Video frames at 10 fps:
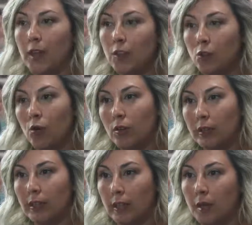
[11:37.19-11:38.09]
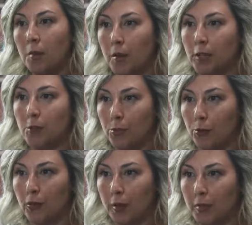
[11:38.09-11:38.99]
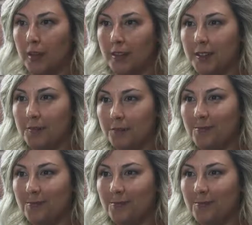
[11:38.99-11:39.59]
enroll in a minor program here.